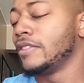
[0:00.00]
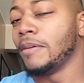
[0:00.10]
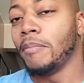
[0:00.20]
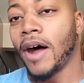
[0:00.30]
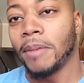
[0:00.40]

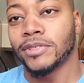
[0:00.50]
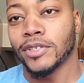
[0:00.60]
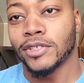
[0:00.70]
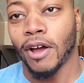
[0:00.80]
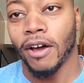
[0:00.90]
The moms
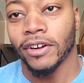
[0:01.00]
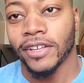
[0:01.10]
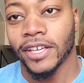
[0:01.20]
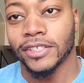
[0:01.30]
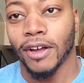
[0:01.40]
and daughter
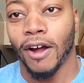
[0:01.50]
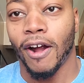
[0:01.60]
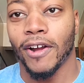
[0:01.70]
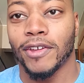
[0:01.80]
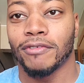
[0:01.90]
get to
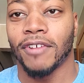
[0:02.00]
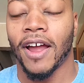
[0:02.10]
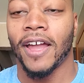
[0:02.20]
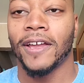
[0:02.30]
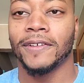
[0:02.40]
argue,
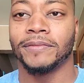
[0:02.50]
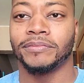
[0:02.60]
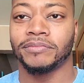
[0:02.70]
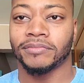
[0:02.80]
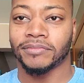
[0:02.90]
right?
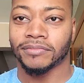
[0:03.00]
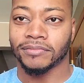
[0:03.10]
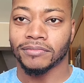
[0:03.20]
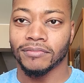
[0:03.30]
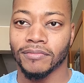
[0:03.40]

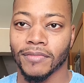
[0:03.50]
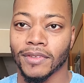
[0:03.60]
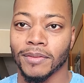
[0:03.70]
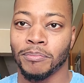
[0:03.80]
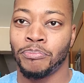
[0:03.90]

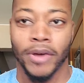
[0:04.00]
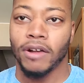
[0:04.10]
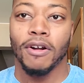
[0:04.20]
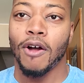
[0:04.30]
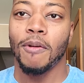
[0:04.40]

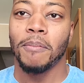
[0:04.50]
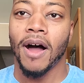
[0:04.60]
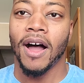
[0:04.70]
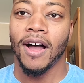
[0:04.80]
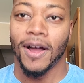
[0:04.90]
Bitter own
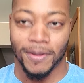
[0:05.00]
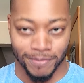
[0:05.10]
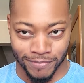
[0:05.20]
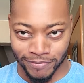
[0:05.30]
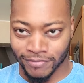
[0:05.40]

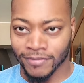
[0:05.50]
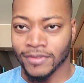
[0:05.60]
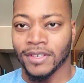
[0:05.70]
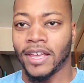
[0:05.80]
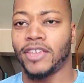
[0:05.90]
mom.
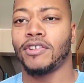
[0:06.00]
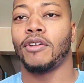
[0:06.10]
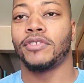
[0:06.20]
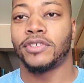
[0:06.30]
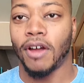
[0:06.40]
And you
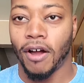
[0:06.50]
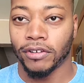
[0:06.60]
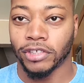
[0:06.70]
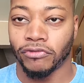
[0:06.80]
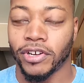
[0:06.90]
know
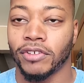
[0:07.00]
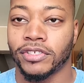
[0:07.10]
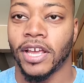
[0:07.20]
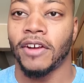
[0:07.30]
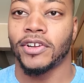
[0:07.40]
dogs are real
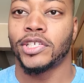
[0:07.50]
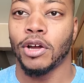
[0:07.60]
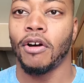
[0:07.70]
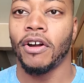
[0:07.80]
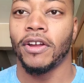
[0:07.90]

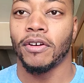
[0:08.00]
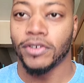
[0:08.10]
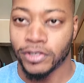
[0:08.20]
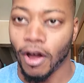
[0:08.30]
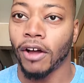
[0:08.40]
territorial.
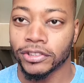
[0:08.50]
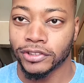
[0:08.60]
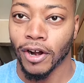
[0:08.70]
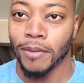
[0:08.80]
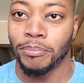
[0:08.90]
Dogs
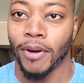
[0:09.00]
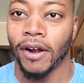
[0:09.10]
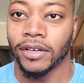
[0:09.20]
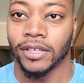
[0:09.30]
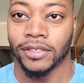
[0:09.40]
start
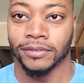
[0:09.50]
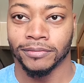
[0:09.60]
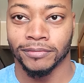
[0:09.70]
barking.